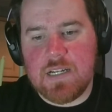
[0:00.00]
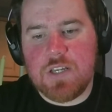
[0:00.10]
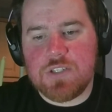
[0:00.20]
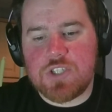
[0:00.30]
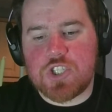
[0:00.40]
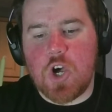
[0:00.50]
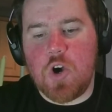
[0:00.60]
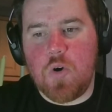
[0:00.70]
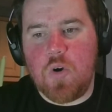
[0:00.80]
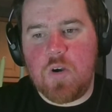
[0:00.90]

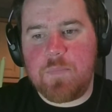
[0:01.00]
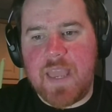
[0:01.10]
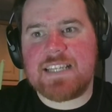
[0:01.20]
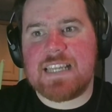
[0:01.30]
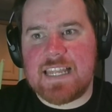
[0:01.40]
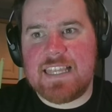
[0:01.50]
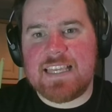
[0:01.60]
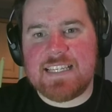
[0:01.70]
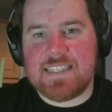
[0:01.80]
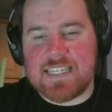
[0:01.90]
So
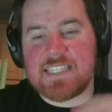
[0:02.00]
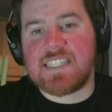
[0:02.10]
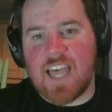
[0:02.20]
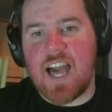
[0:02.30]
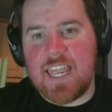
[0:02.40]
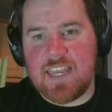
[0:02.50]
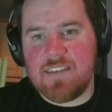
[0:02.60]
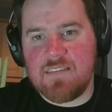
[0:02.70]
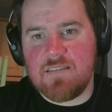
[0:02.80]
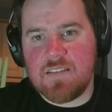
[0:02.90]
basically the
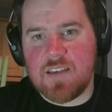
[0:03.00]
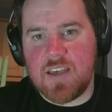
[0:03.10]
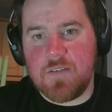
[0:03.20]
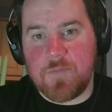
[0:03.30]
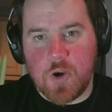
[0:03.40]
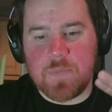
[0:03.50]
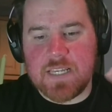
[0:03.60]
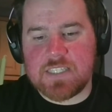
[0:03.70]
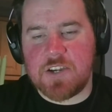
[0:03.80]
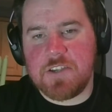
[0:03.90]
sign
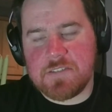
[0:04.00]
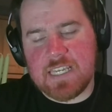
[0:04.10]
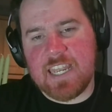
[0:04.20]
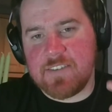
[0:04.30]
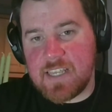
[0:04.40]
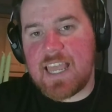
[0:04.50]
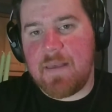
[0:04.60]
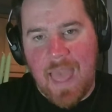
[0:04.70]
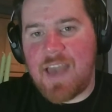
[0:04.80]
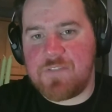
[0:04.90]
verbiage they're using here is like,
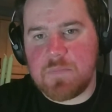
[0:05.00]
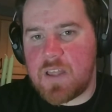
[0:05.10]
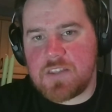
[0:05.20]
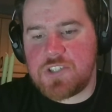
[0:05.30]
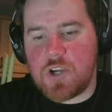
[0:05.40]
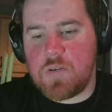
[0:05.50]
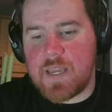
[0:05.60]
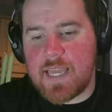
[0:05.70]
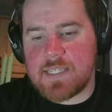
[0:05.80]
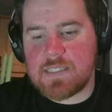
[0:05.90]
have them on the show, I
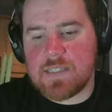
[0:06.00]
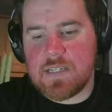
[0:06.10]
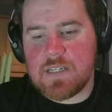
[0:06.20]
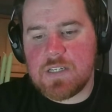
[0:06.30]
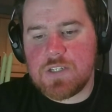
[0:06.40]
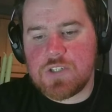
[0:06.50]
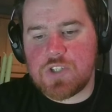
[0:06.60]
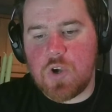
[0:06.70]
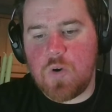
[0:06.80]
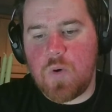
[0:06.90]
guess.
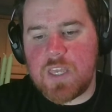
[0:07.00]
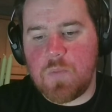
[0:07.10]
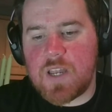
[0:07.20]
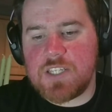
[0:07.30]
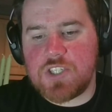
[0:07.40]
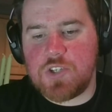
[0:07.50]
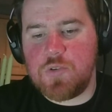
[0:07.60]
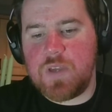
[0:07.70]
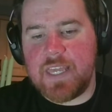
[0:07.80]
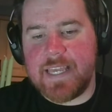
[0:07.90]
So what you want to
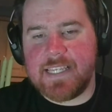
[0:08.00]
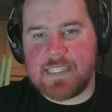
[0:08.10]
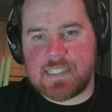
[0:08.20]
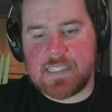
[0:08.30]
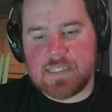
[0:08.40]
do is...